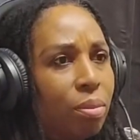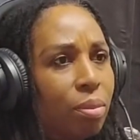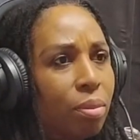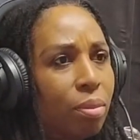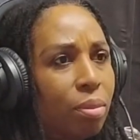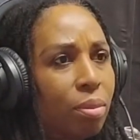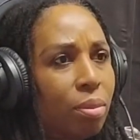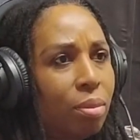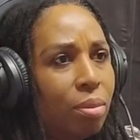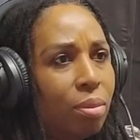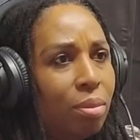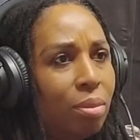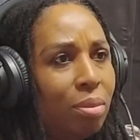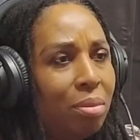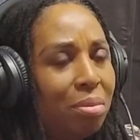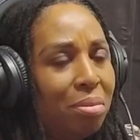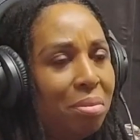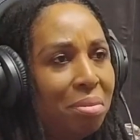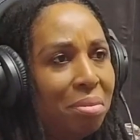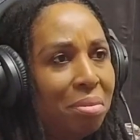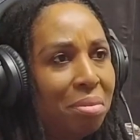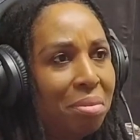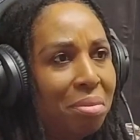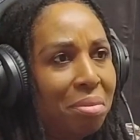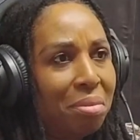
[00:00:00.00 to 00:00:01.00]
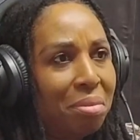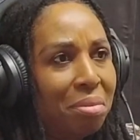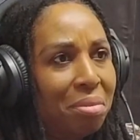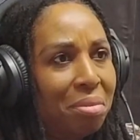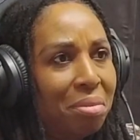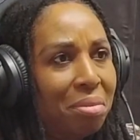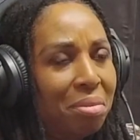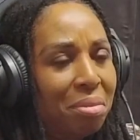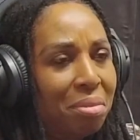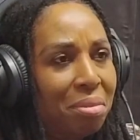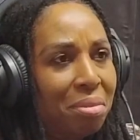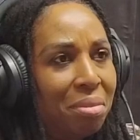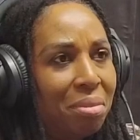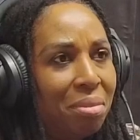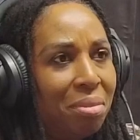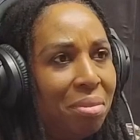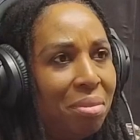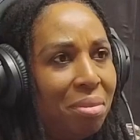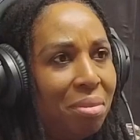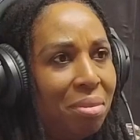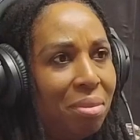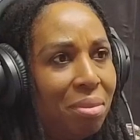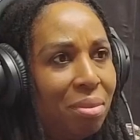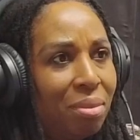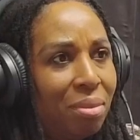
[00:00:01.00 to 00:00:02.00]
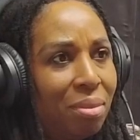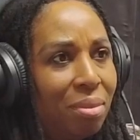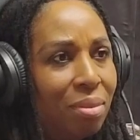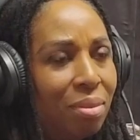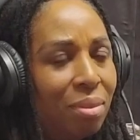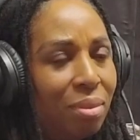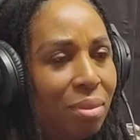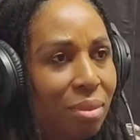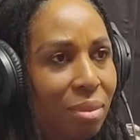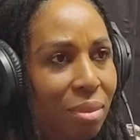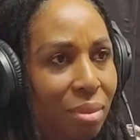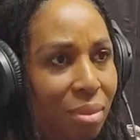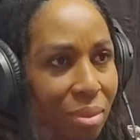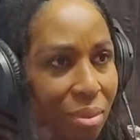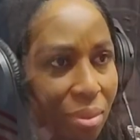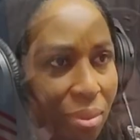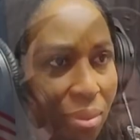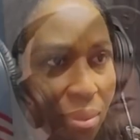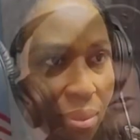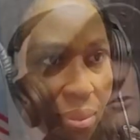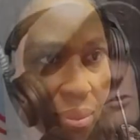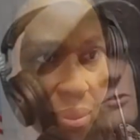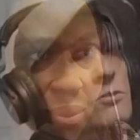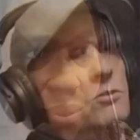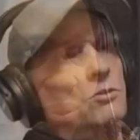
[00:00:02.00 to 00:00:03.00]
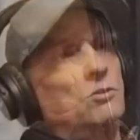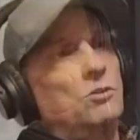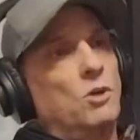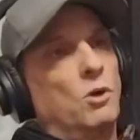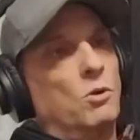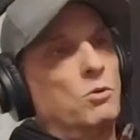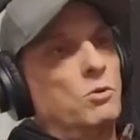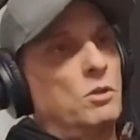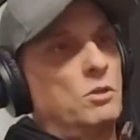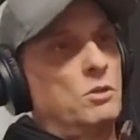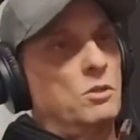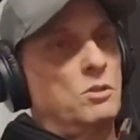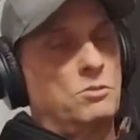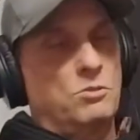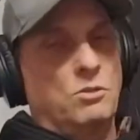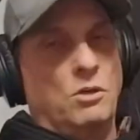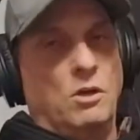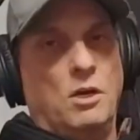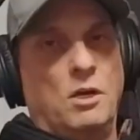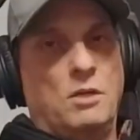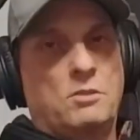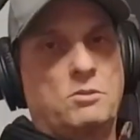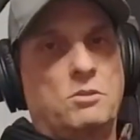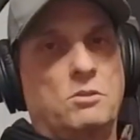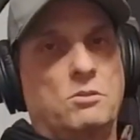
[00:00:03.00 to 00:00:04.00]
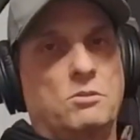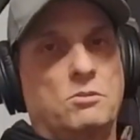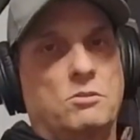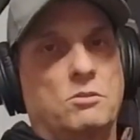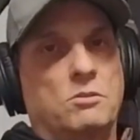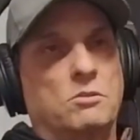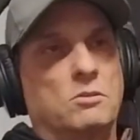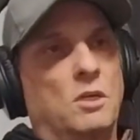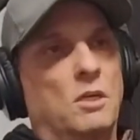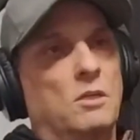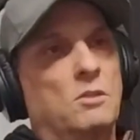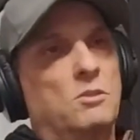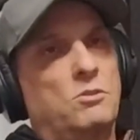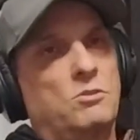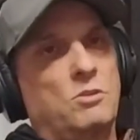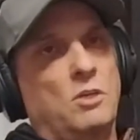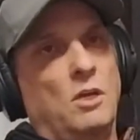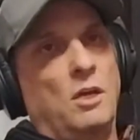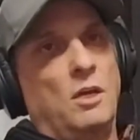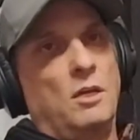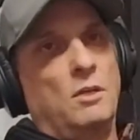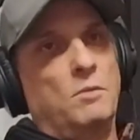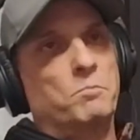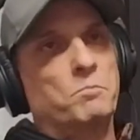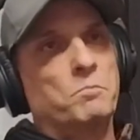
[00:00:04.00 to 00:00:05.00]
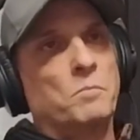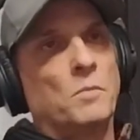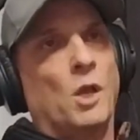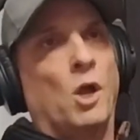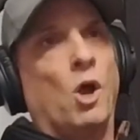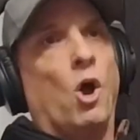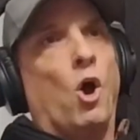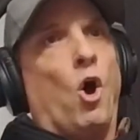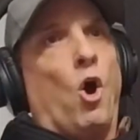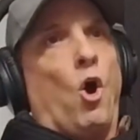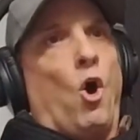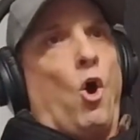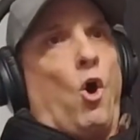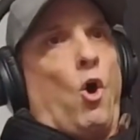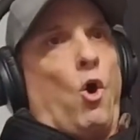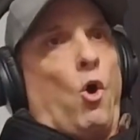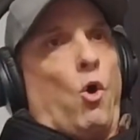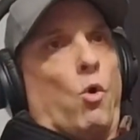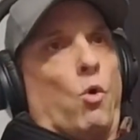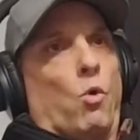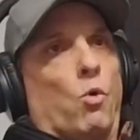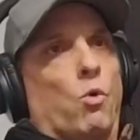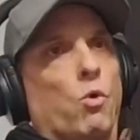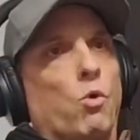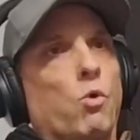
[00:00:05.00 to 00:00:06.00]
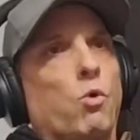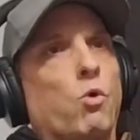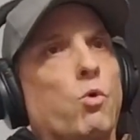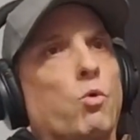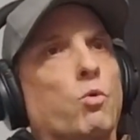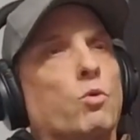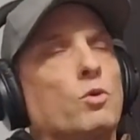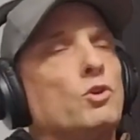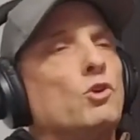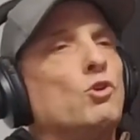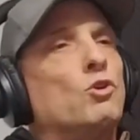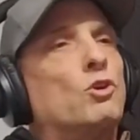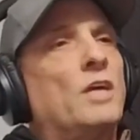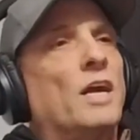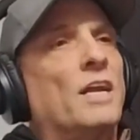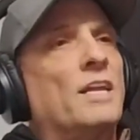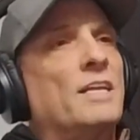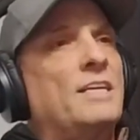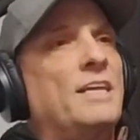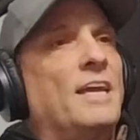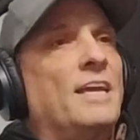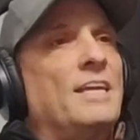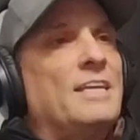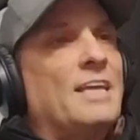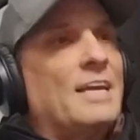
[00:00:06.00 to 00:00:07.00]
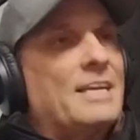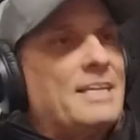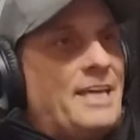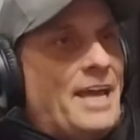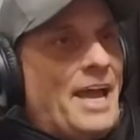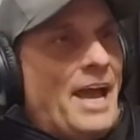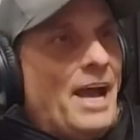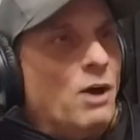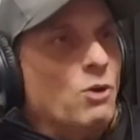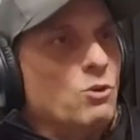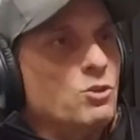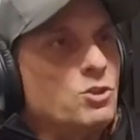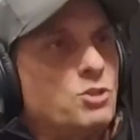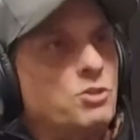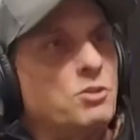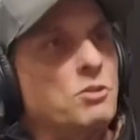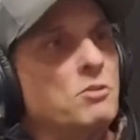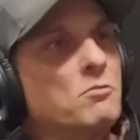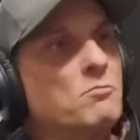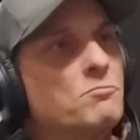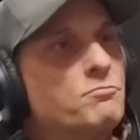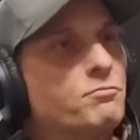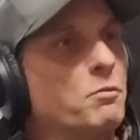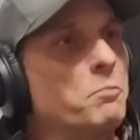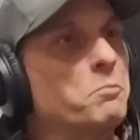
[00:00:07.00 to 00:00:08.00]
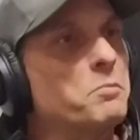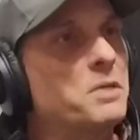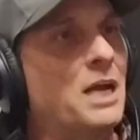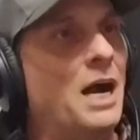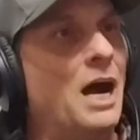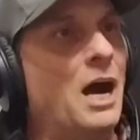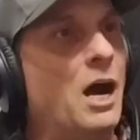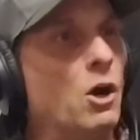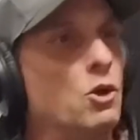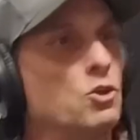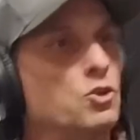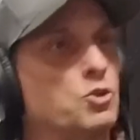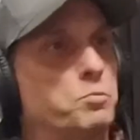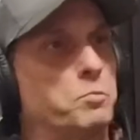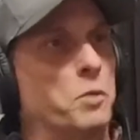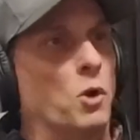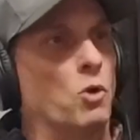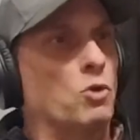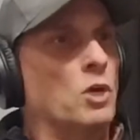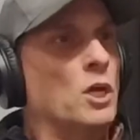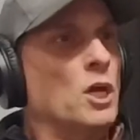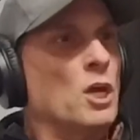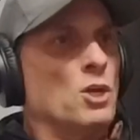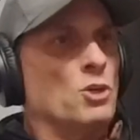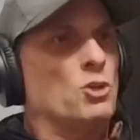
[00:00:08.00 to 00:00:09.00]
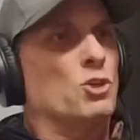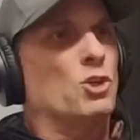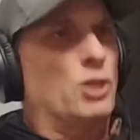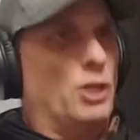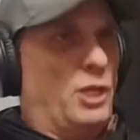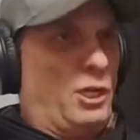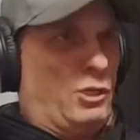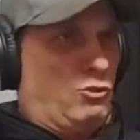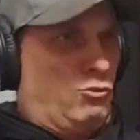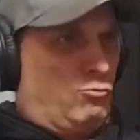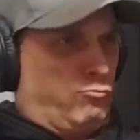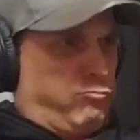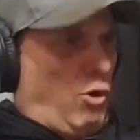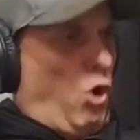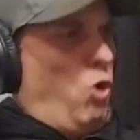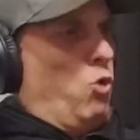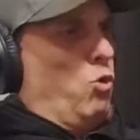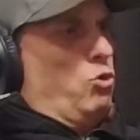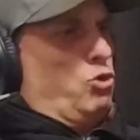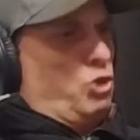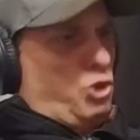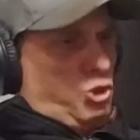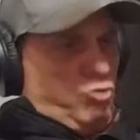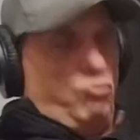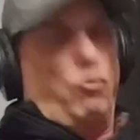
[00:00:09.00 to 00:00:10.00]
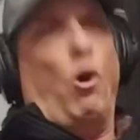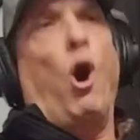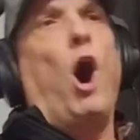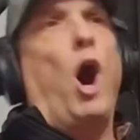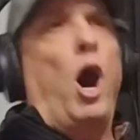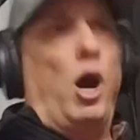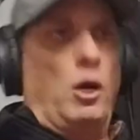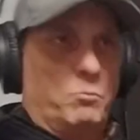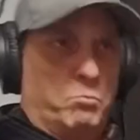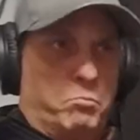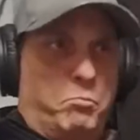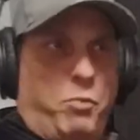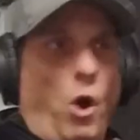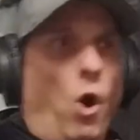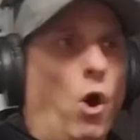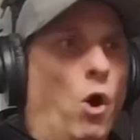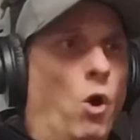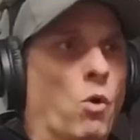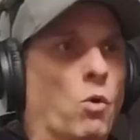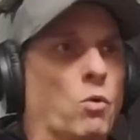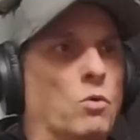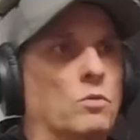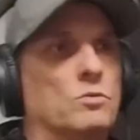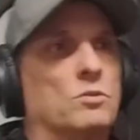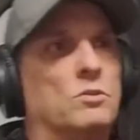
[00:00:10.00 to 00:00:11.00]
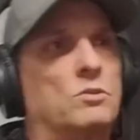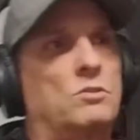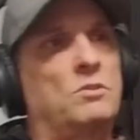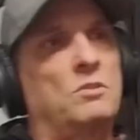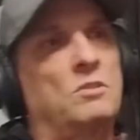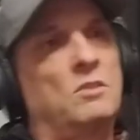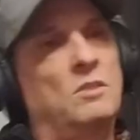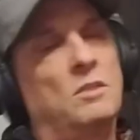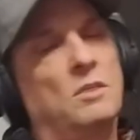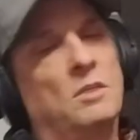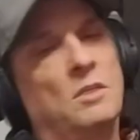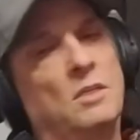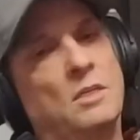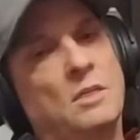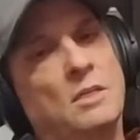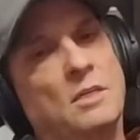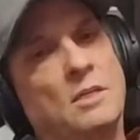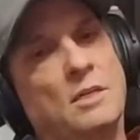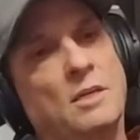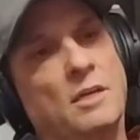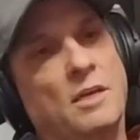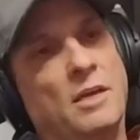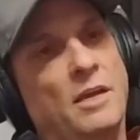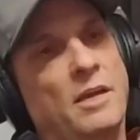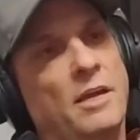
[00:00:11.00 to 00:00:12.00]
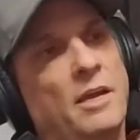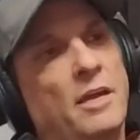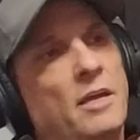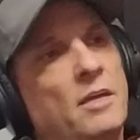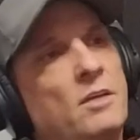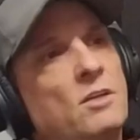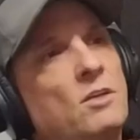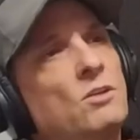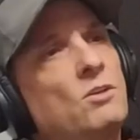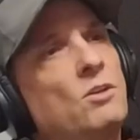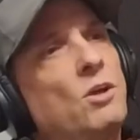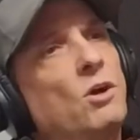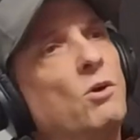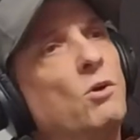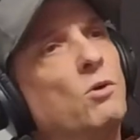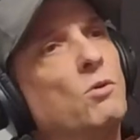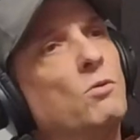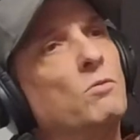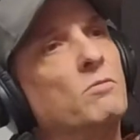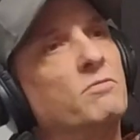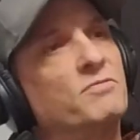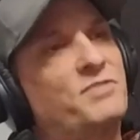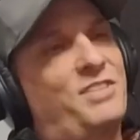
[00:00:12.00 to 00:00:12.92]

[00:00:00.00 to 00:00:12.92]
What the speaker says: Well, if it comes from the doctors, you go to the doctors and they say, "Ooh, you got to get your calcium from cow's milk. You got to grow strong bones." You know,